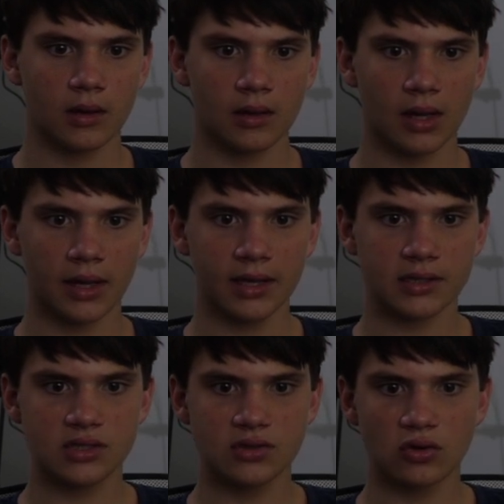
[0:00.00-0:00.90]
Now
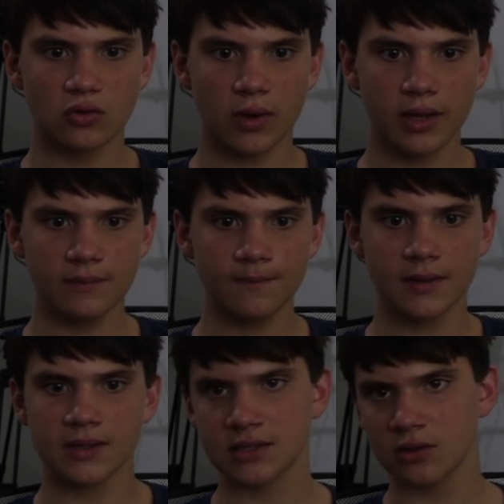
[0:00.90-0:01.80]
int score 1
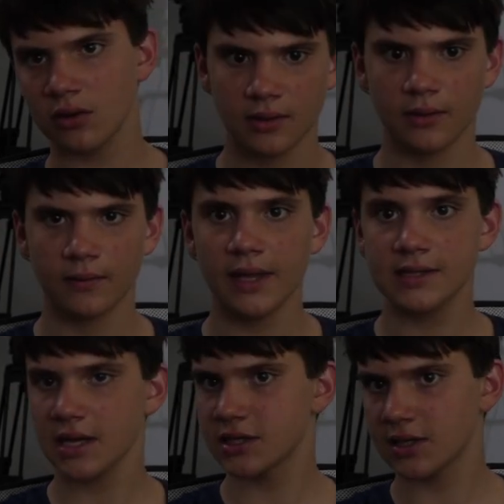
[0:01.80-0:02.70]
is 0.
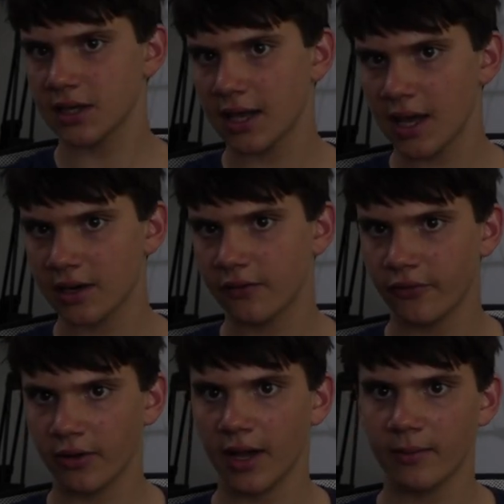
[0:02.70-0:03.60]
That's actually the counter
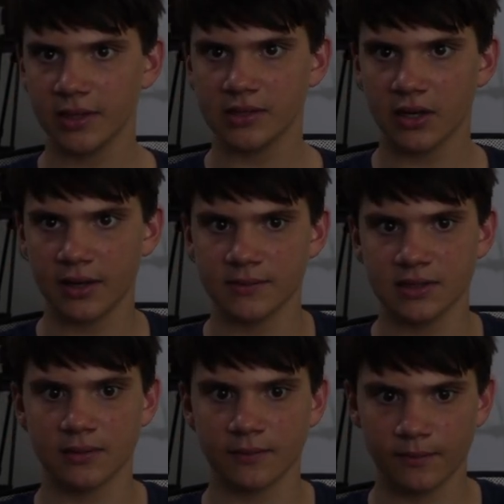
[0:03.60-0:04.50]
for how many times
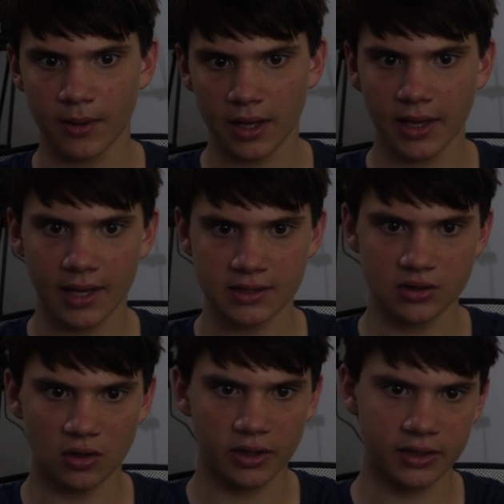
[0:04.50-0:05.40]
the puck has
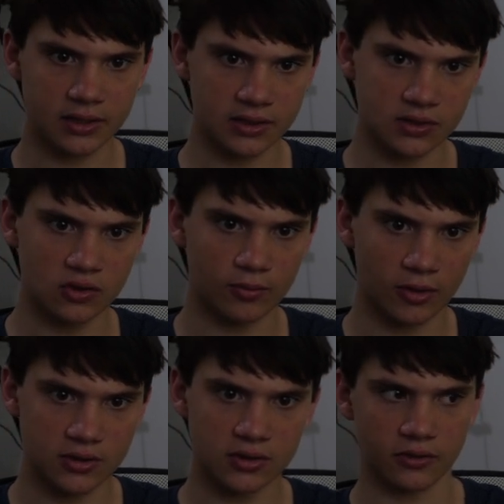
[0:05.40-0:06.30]
gone into the score
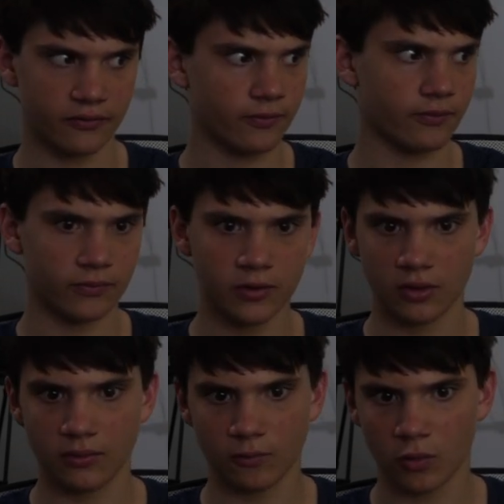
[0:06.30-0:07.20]
box of
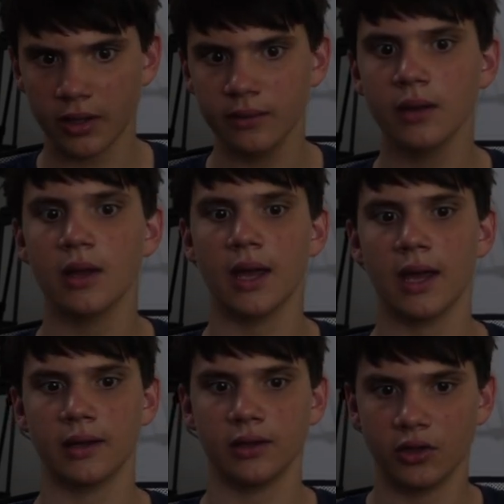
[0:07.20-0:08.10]
unit 1
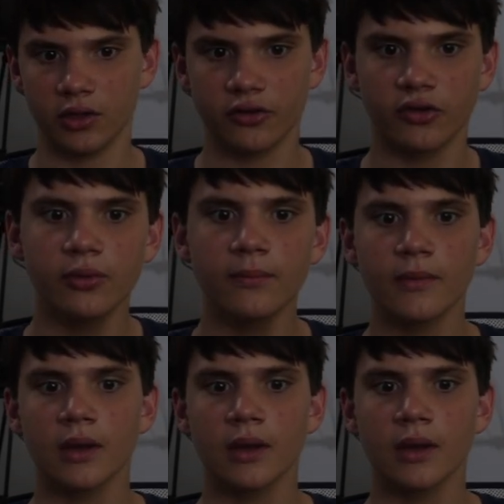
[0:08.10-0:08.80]
and unit 2.